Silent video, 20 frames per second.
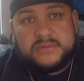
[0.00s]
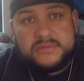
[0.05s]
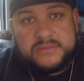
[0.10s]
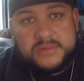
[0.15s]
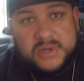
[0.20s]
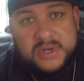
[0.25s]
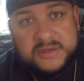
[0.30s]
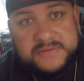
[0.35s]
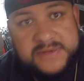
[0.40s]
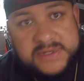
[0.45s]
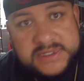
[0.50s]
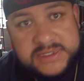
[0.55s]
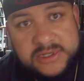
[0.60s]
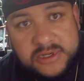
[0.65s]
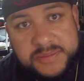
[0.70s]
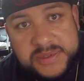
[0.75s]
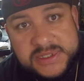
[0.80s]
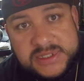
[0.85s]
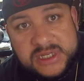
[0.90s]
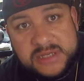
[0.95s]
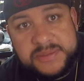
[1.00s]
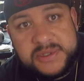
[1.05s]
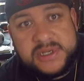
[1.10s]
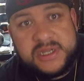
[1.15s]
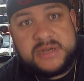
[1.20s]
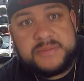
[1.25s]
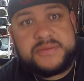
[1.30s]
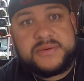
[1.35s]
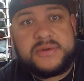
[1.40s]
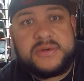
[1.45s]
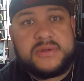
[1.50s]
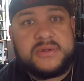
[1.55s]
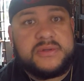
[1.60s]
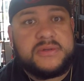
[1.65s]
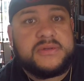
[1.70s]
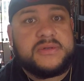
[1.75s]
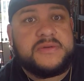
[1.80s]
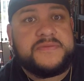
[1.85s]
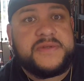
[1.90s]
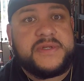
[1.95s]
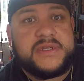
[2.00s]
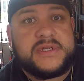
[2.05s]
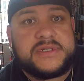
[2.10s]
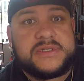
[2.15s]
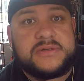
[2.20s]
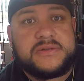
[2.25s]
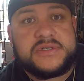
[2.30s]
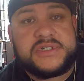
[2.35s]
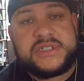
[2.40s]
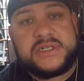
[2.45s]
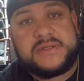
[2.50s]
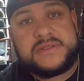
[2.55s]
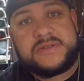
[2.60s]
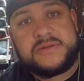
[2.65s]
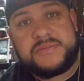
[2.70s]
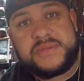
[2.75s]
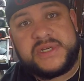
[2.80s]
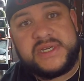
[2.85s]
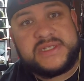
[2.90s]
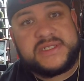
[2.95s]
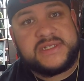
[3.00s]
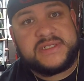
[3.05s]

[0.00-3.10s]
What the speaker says: Rockfish opens up in April. Hopefully this whole shelter in place